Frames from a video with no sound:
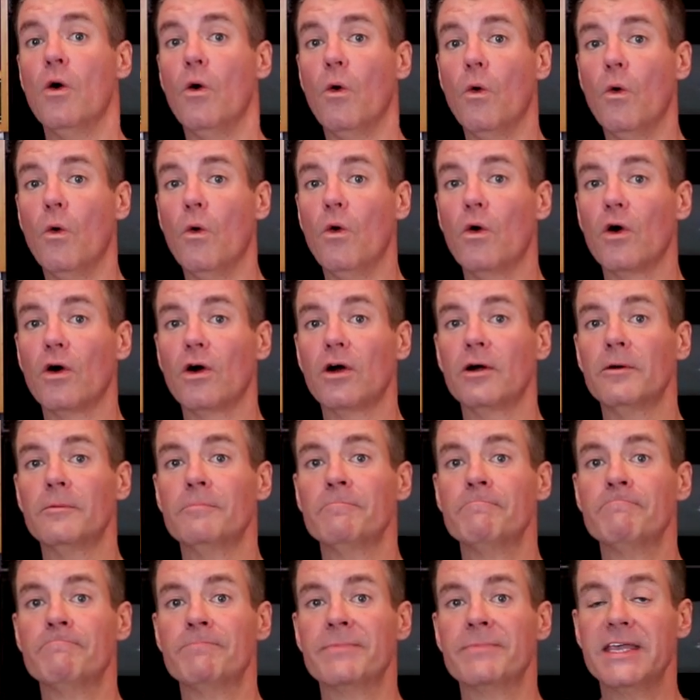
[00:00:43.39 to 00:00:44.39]
or
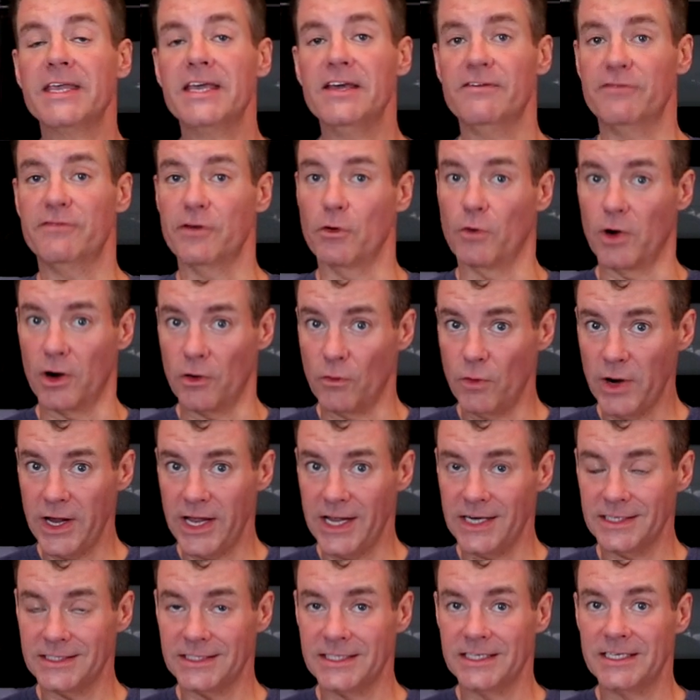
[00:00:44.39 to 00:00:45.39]
if you want to
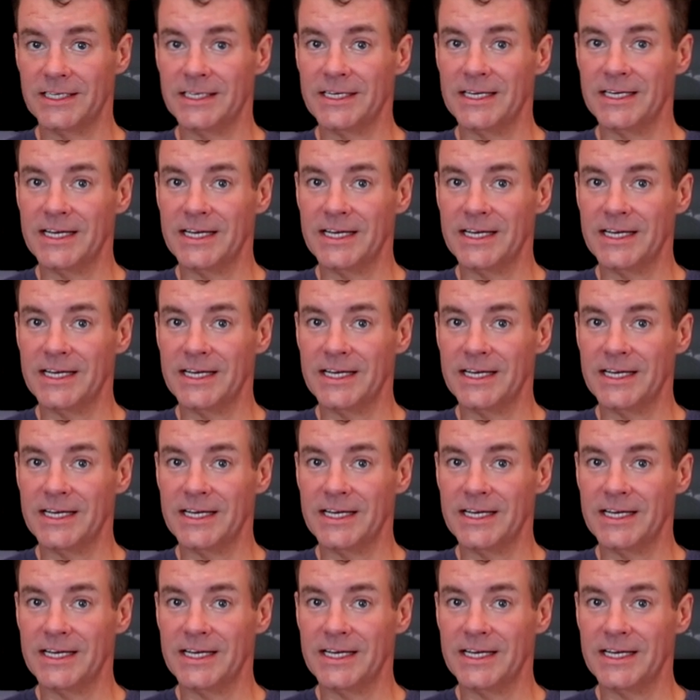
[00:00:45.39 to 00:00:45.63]
wait,